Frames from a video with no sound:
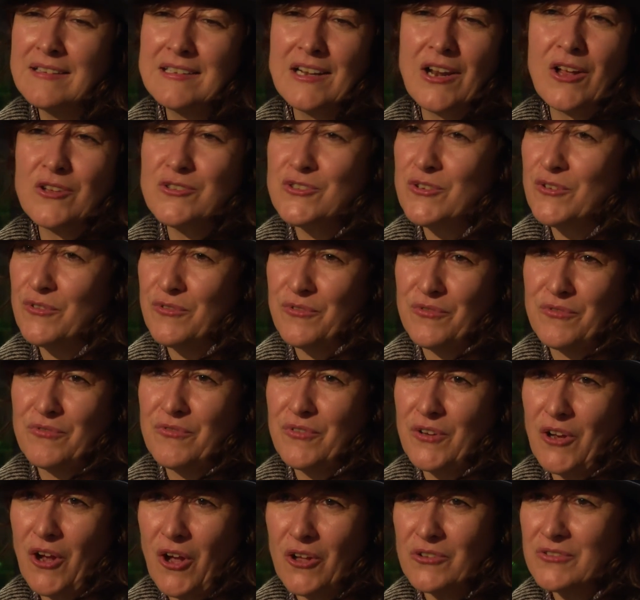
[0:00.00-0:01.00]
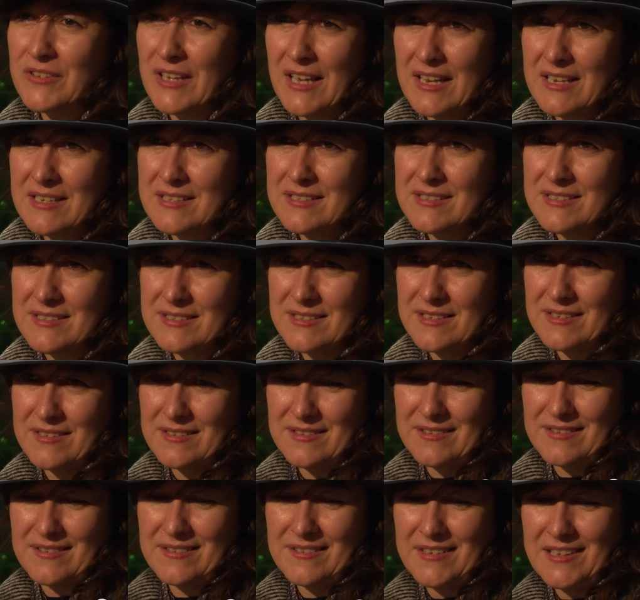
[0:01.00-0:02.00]
lots of contests,
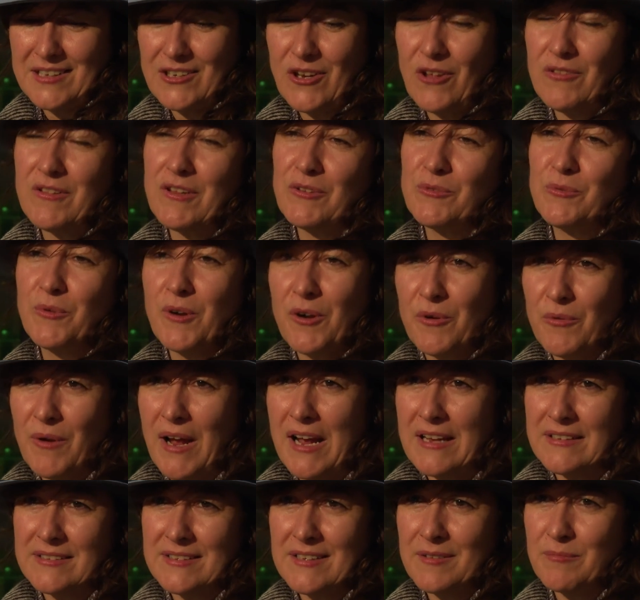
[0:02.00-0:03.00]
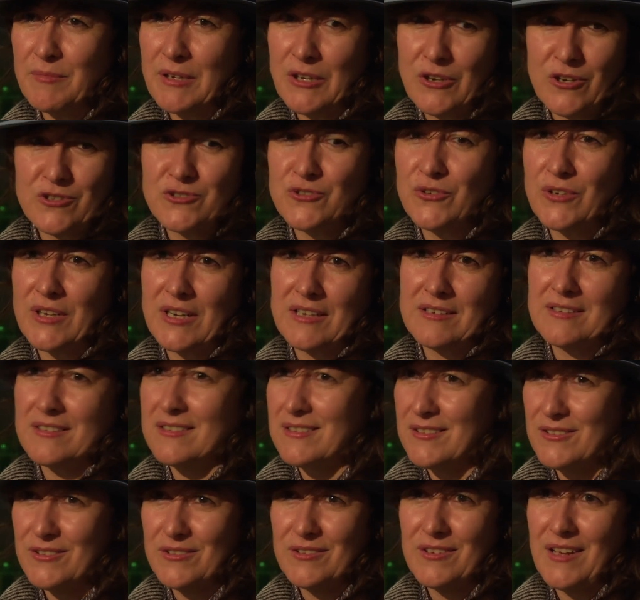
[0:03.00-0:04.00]
you know, that we're writing because you can
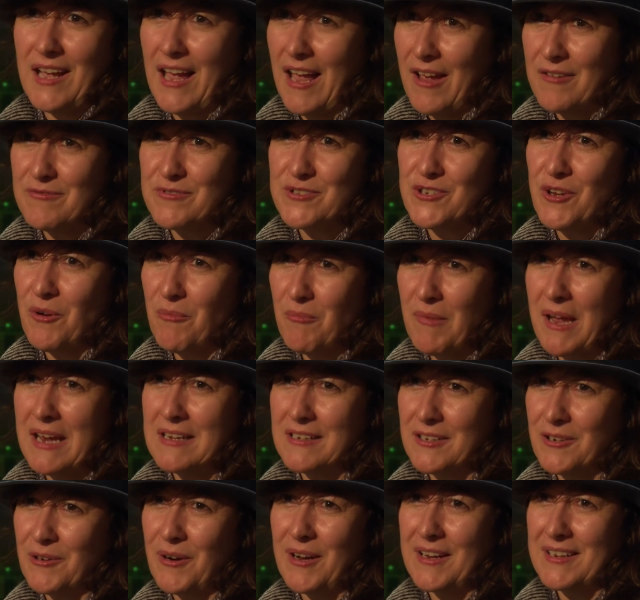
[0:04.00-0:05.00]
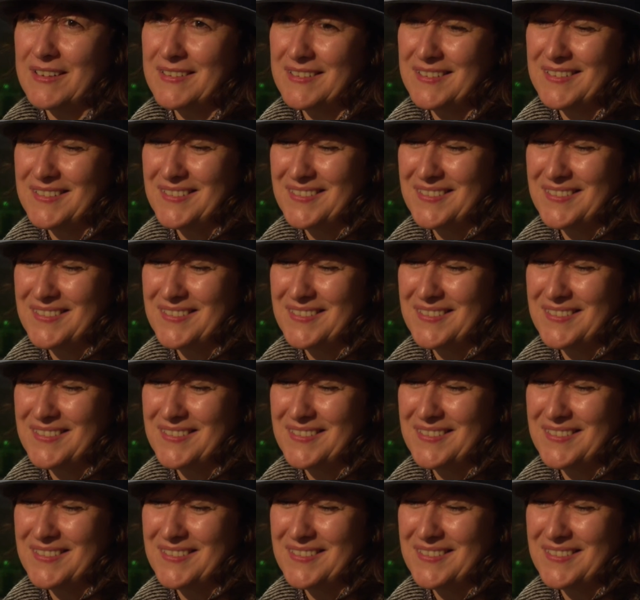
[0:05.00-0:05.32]
have so many, right?